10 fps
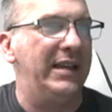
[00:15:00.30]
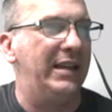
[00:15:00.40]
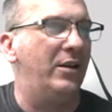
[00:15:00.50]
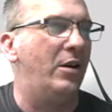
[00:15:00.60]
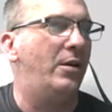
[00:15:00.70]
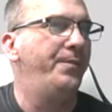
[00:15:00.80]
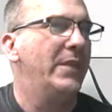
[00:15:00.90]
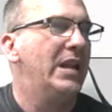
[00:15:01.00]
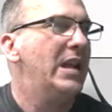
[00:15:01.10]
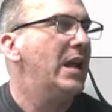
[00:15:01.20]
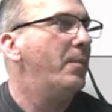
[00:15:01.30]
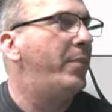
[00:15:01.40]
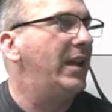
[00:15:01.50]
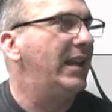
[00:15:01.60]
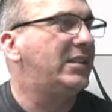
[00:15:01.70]
it all.
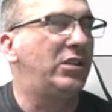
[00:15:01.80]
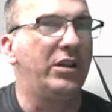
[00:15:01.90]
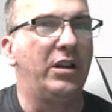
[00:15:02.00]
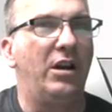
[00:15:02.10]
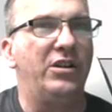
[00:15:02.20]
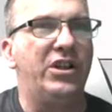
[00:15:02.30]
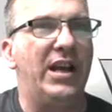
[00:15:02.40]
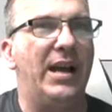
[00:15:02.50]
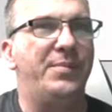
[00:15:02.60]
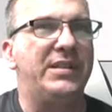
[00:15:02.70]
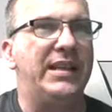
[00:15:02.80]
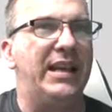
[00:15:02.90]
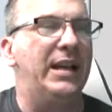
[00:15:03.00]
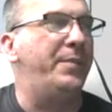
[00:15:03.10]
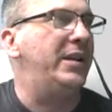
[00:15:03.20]
But let's look at our job
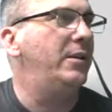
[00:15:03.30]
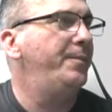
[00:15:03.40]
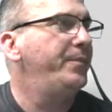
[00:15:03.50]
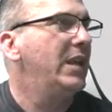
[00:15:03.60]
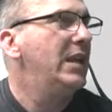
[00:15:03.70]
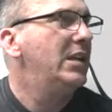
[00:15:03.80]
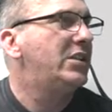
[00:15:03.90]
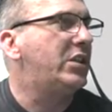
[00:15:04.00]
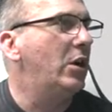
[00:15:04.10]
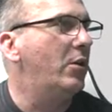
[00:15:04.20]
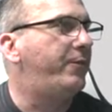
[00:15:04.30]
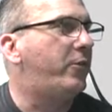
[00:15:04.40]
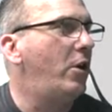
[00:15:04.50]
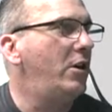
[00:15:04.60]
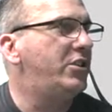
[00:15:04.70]
setup here. So for
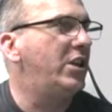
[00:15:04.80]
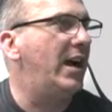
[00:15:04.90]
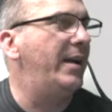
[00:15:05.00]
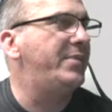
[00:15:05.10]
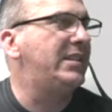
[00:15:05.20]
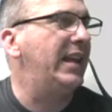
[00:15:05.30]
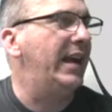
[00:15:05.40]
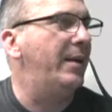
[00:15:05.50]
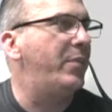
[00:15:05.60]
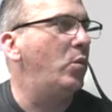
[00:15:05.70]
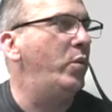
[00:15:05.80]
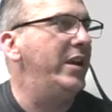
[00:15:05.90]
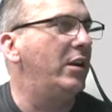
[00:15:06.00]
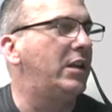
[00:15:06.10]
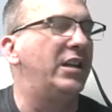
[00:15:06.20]
our job setup, we
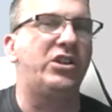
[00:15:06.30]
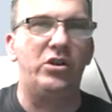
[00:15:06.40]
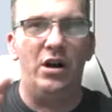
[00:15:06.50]
are going to start